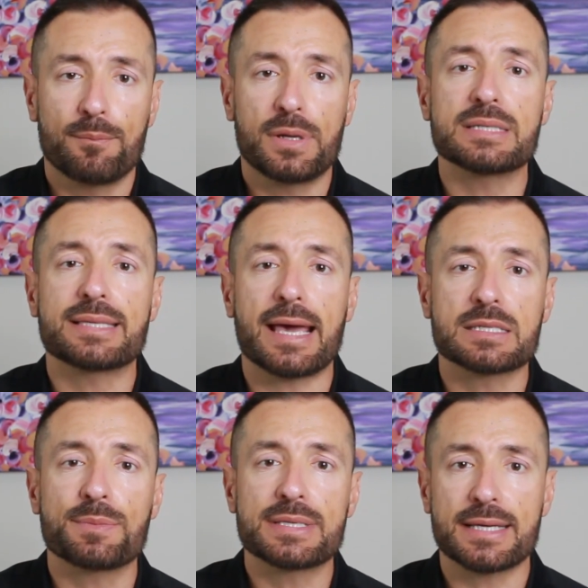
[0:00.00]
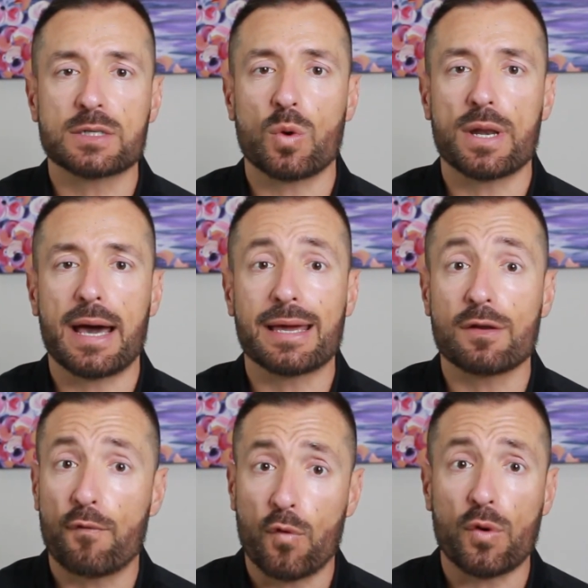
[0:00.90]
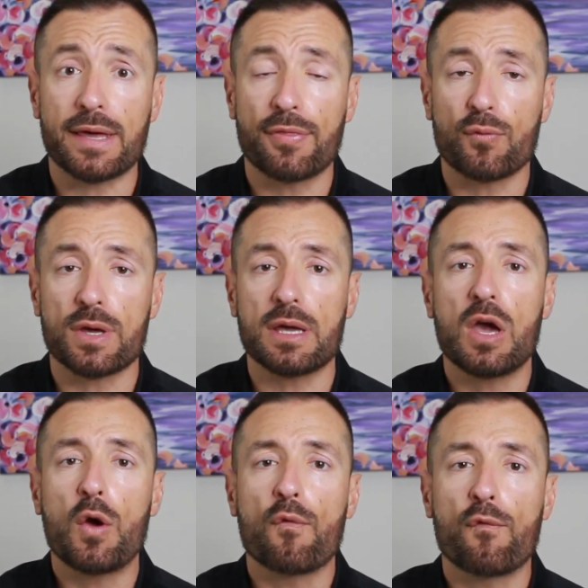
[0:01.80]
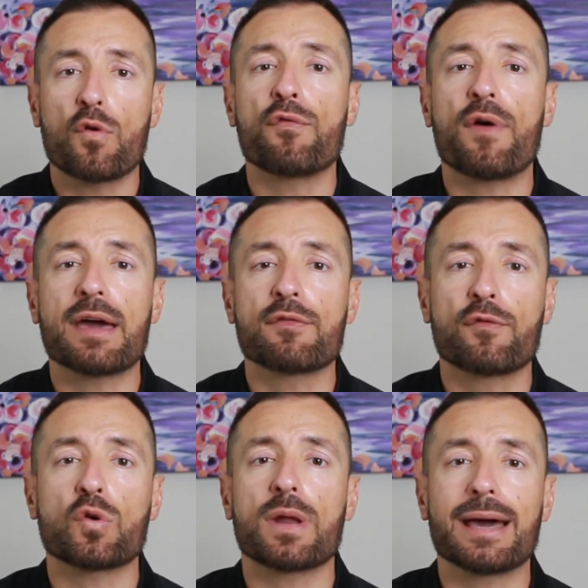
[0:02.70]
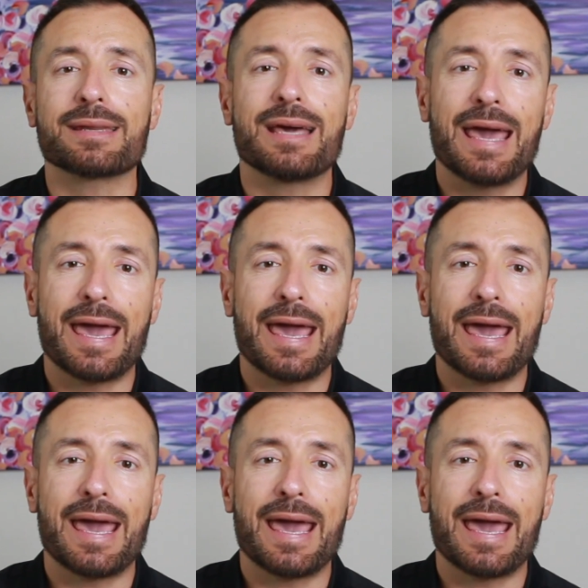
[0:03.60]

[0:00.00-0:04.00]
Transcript: please text me 619-483-4549